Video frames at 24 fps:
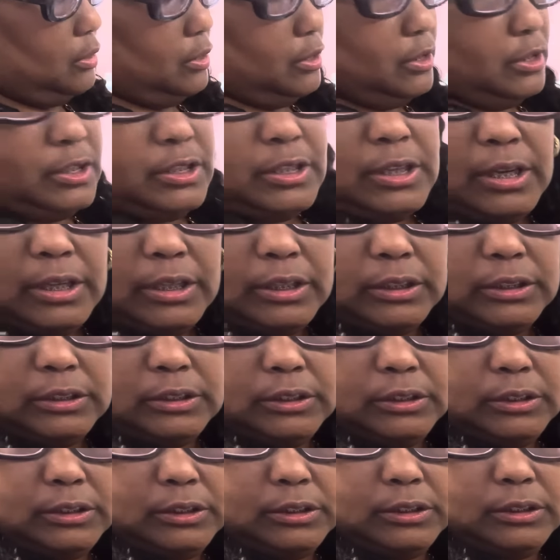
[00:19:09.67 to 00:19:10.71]

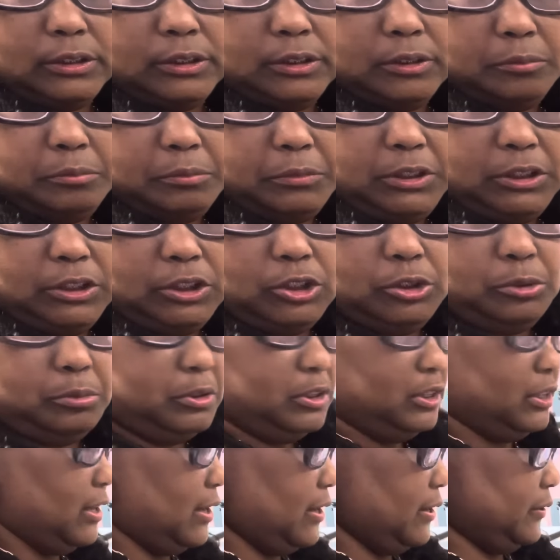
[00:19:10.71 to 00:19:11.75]
Done. Be through
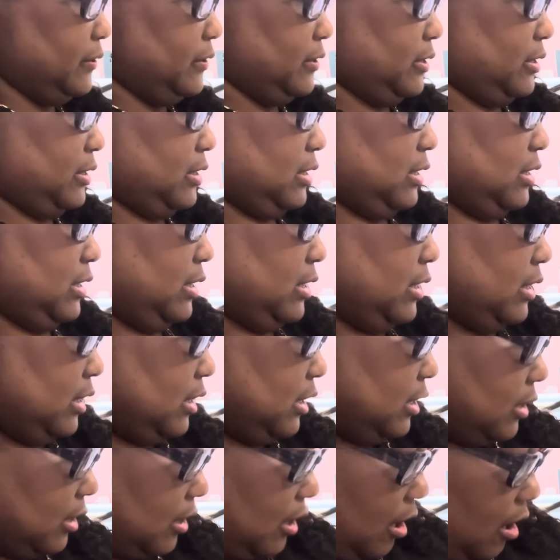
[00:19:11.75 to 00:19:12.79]
with that.
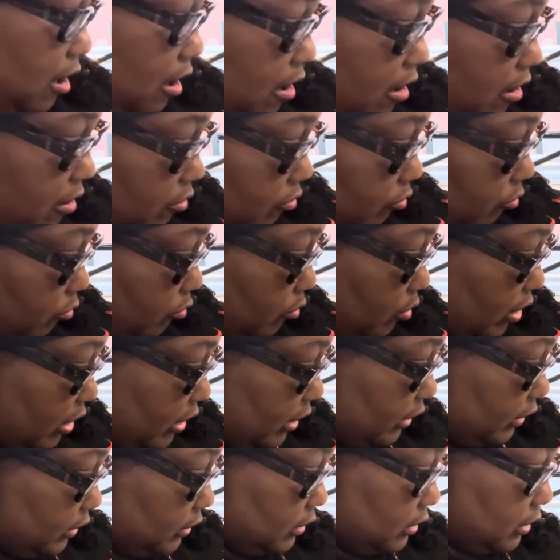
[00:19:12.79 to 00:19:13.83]
All
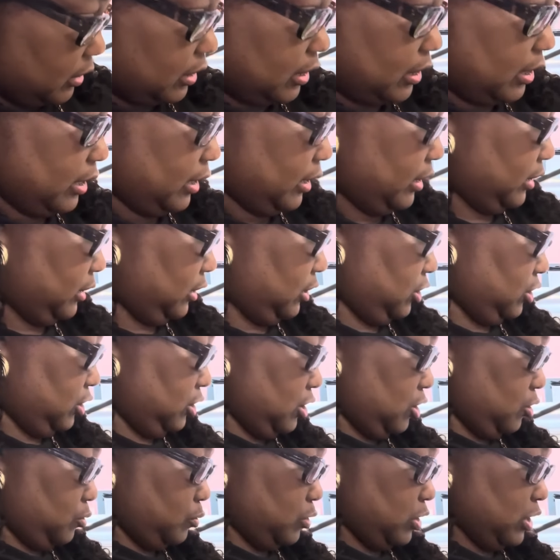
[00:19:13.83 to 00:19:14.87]
right. And you
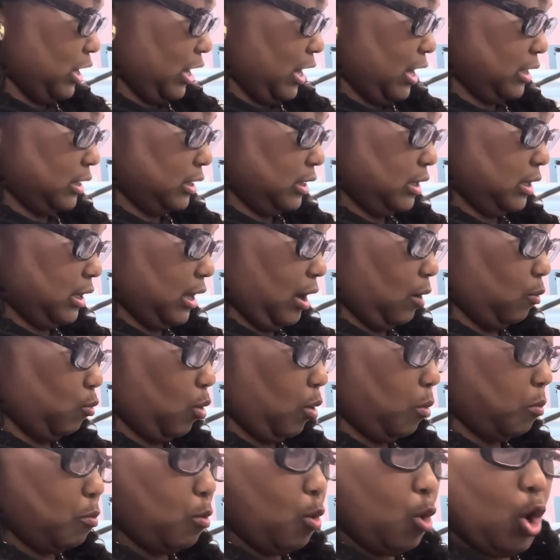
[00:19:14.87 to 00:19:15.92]
know what? I think I
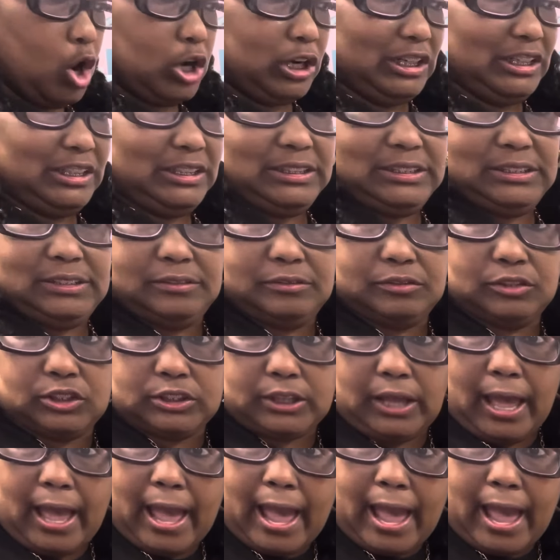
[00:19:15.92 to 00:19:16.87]
want more leaves.